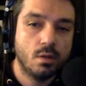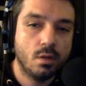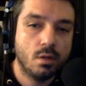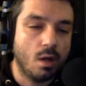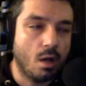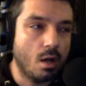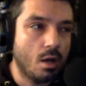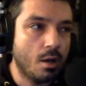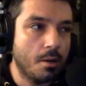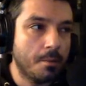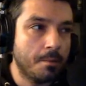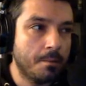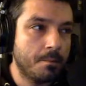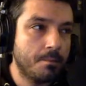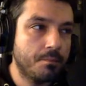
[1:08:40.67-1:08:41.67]

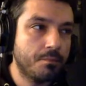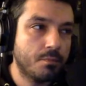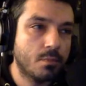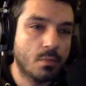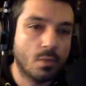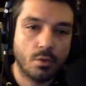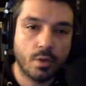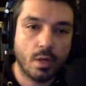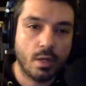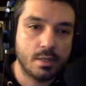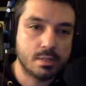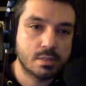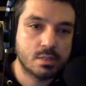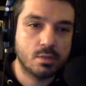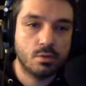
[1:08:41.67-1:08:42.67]
Um, okay,
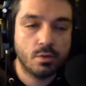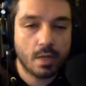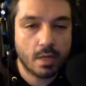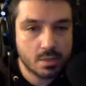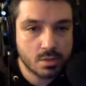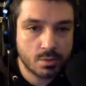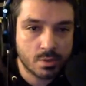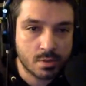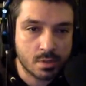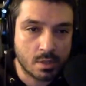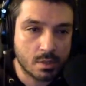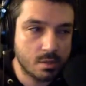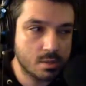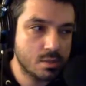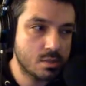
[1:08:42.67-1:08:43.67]
so I just want to say
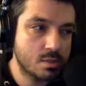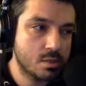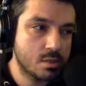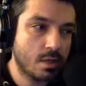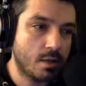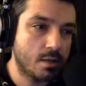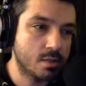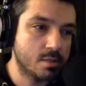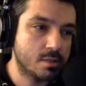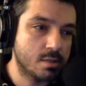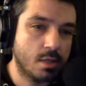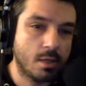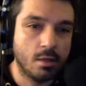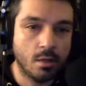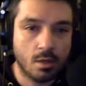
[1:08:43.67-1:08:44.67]
this as
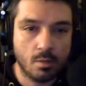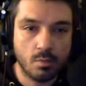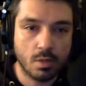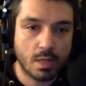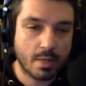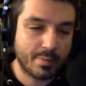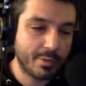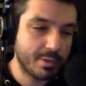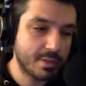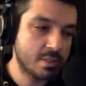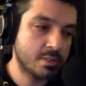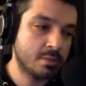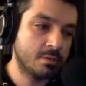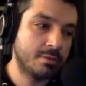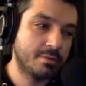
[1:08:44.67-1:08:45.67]
a not black
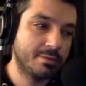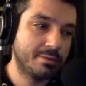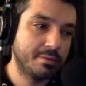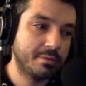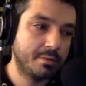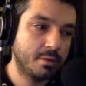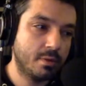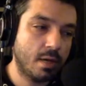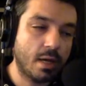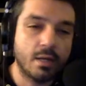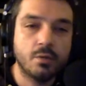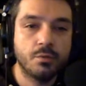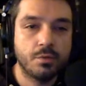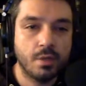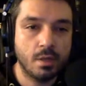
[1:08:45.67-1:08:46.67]
person. I
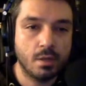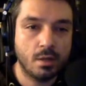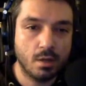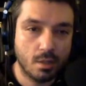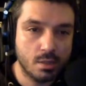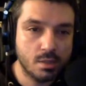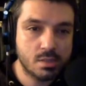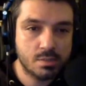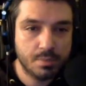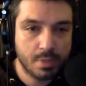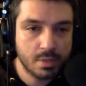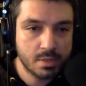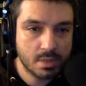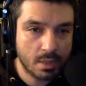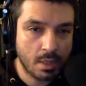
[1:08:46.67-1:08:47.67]
don't think us
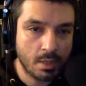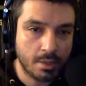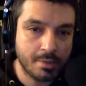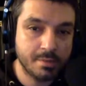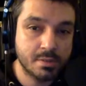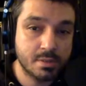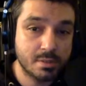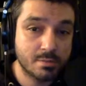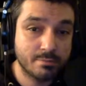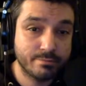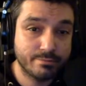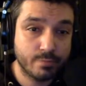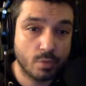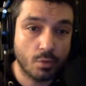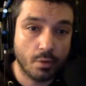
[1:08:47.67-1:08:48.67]
means Canadians.
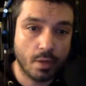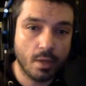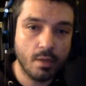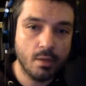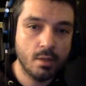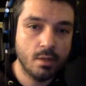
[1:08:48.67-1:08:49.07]
Okay,